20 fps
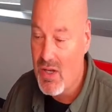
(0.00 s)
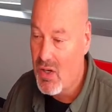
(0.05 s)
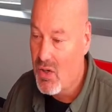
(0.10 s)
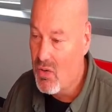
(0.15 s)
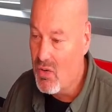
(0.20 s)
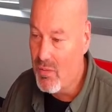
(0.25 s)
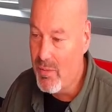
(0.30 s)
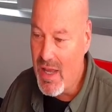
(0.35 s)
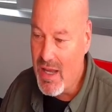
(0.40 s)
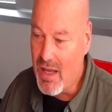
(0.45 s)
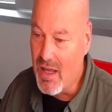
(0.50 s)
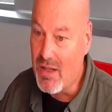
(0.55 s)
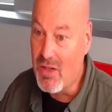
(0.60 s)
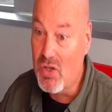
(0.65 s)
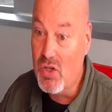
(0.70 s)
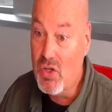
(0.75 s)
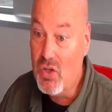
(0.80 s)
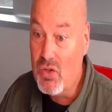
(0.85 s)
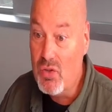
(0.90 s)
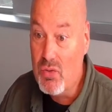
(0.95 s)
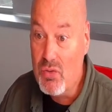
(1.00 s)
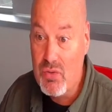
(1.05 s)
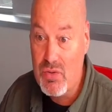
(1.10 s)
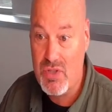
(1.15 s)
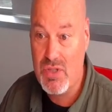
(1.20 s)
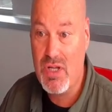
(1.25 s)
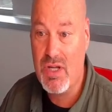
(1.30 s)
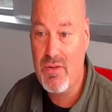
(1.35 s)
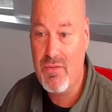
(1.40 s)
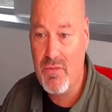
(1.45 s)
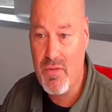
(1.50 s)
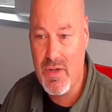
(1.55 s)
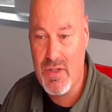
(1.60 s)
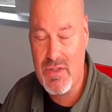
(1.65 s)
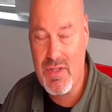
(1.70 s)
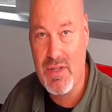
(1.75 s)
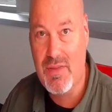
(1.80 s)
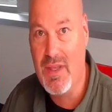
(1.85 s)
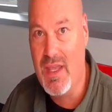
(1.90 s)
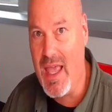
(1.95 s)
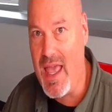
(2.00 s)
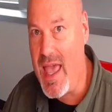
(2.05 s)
will make a huge difference in the